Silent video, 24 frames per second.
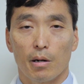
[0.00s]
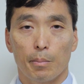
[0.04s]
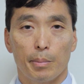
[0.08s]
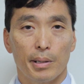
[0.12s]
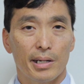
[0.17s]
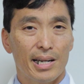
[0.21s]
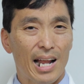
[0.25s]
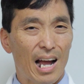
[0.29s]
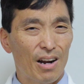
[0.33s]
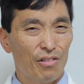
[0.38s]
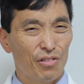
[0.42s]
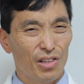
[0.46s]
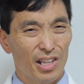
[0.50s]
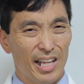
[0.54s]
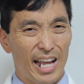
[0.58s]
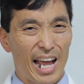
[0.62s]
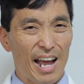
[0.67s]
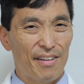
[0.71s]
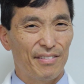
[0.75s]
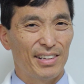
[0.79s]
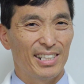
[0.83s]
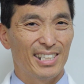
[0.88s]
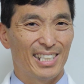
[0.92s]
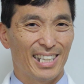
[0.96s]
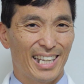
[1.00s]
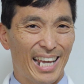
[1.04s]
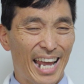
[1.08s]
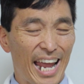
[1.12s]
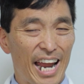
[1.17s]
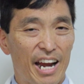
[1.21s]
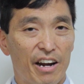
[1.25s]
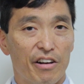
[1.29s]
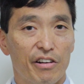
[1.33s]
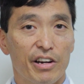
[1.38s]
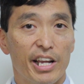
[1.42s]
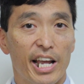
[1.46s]
but not really having to
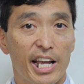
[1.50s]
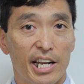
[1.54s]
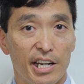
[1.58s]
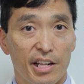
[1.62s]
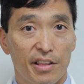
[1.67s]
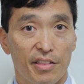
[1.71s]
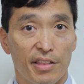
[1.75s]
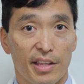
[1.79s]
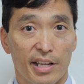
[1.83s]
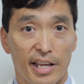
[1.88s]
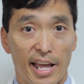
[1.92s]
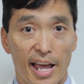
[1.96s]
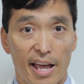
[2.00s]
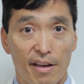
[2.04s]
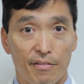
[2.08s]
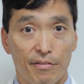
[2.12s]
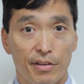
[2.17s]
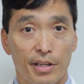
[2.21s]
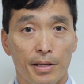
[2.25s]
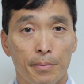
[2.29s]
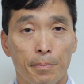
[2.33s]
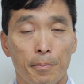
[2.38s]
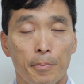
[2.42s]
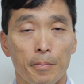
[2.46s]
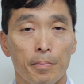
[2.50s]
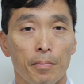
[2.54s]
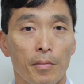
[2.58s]
carry anything heavy,